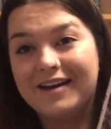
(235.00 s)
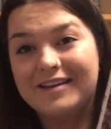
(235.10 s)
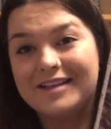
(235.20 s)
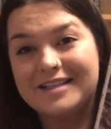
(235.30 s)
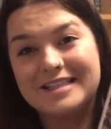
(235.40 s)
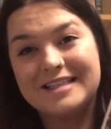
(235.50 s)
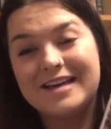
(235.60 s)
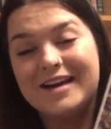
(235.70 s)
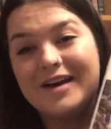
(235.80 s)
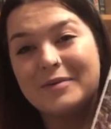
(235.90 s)
This,
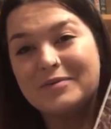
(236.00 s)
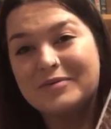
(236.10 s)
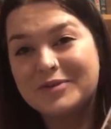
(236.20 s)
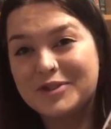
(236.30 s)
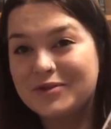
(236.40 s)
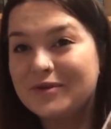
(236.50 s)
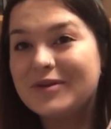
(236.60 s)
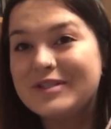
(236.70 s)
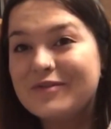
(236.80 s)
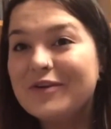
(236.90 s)
I'm sure
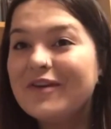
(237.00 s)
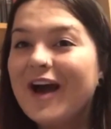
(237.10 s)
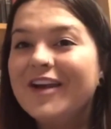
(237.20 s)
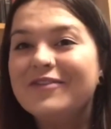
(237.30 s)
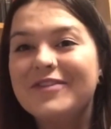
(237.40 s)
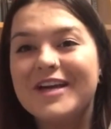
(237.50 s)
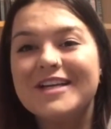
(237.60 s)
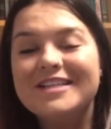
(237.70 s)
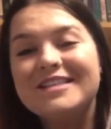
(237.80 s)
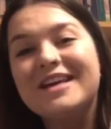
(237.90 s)
lots of you have heard of
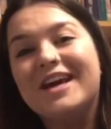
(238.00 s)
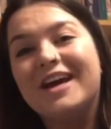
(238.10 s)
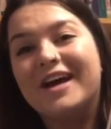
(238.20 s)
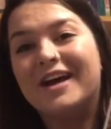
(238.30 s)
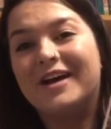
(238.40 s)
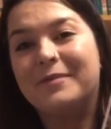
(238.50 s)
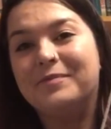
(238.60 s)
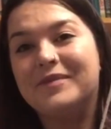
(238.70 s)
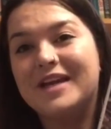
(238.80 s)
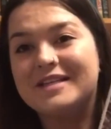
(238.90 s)
this.
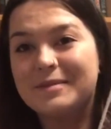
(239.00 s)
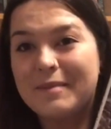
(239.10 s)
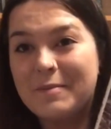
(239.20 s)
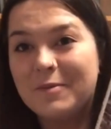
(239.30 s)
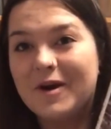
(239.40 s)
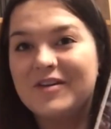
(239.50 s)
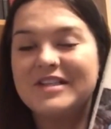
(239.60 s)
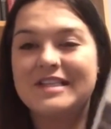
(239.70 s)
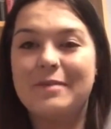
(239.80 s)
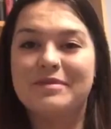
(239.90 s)
It's a memoir,
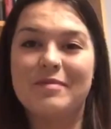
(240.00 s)
it's Lem's